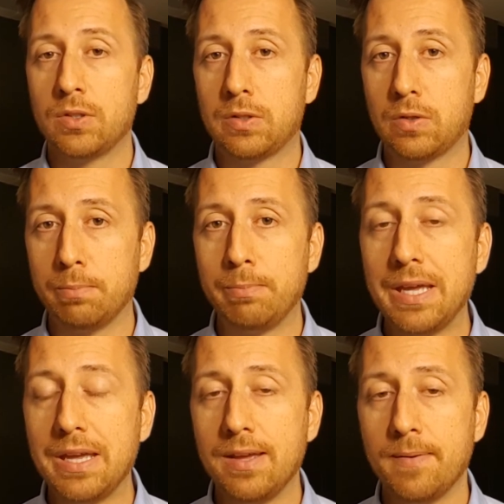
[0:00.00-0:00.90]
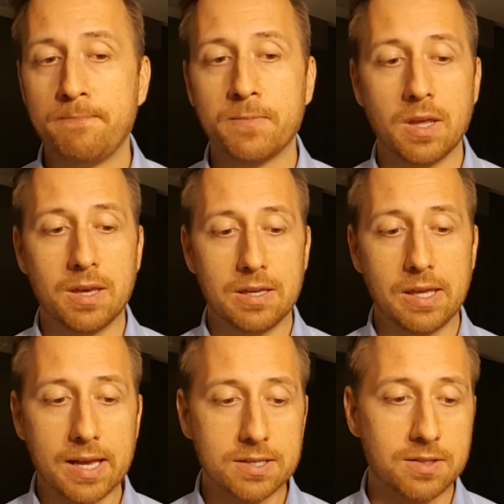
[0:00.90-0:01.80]
To me,
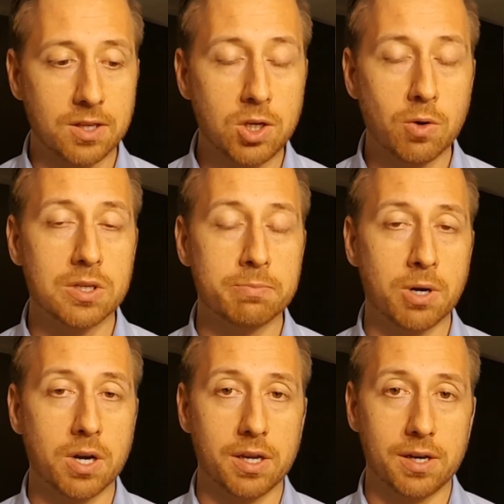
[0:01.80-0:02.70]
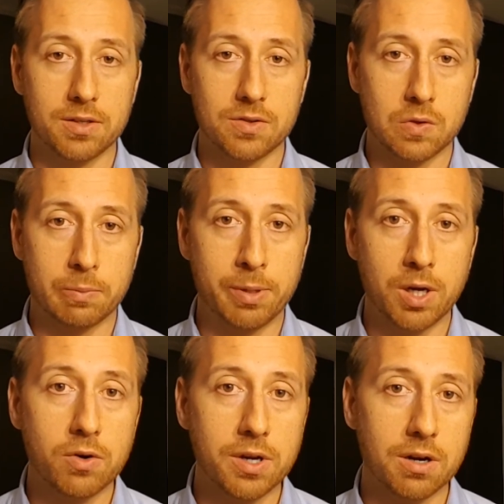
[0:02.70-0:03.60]
yes, the US market is
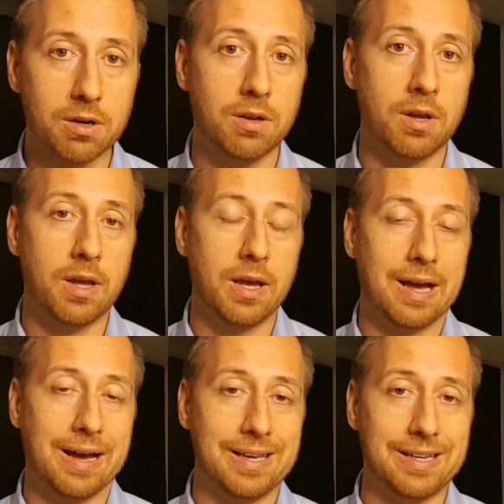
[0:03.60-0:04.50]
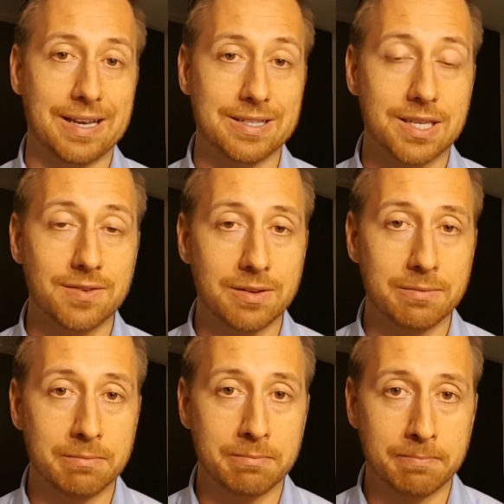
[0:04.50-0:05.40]
superior. It has given
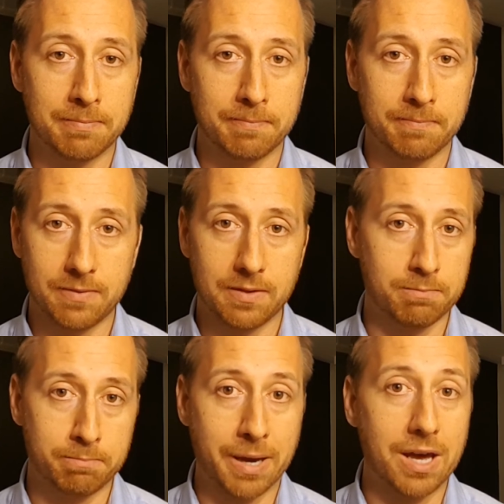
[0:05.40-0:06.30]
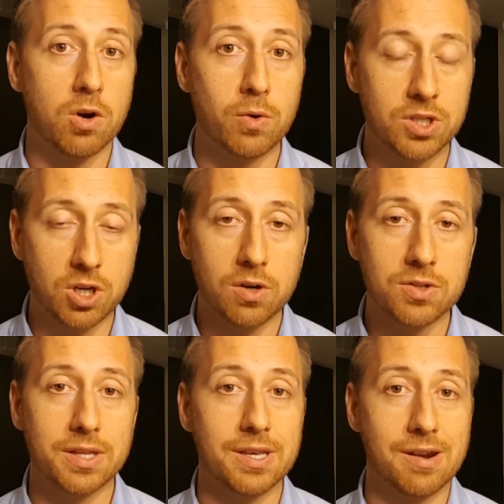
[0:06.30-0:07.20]
better returns
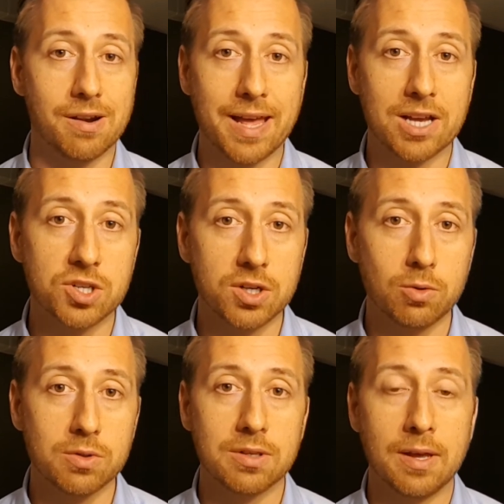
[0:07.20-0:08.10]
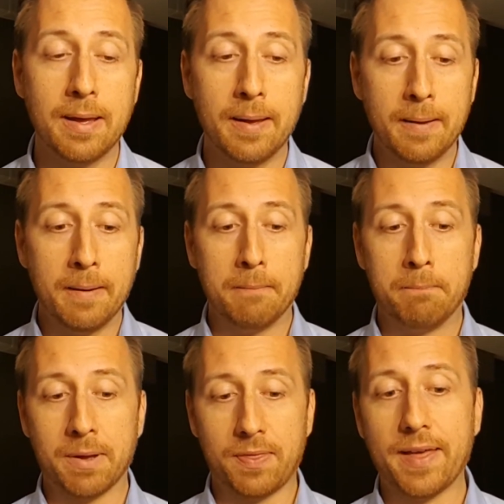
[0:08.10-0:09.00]
than internationals,
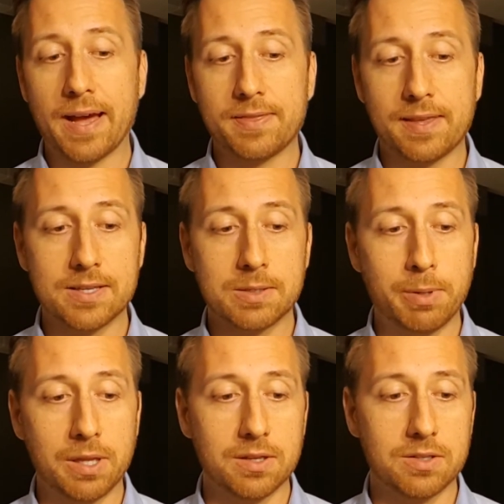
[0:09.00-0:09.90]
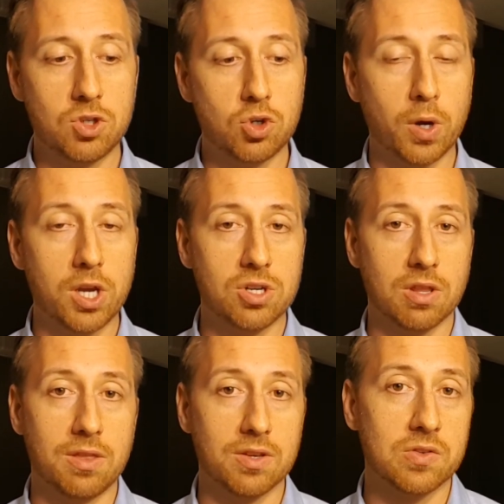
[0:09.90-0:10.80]
but that has been the
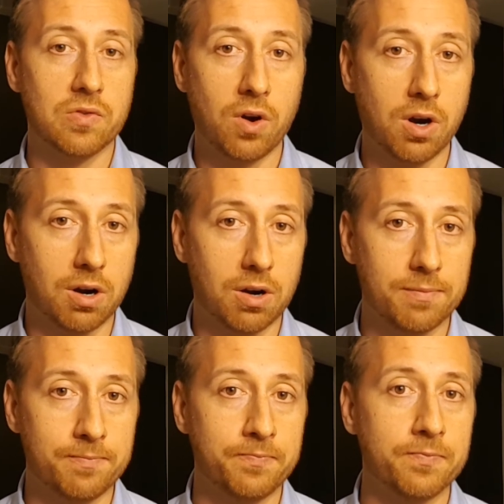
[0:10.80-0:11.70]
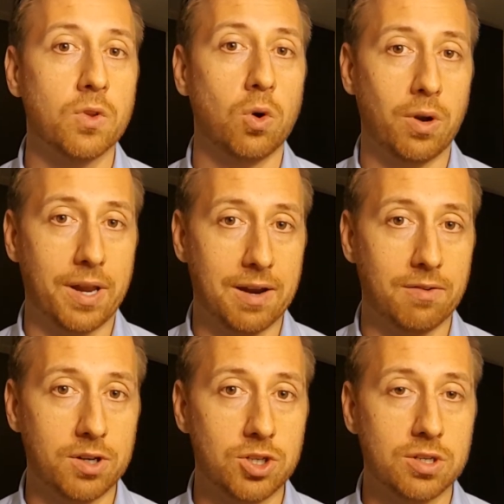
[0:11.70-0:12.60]
situation thus far on
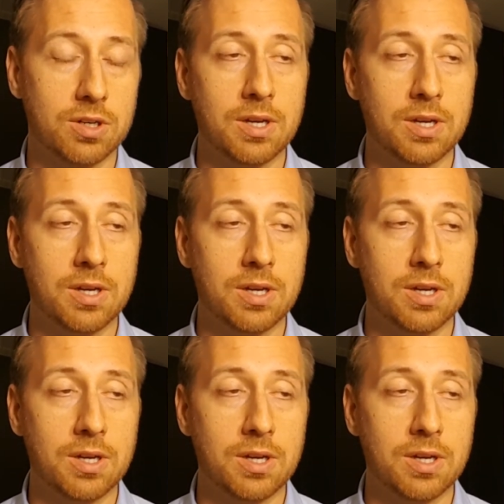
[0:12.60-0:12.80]
average.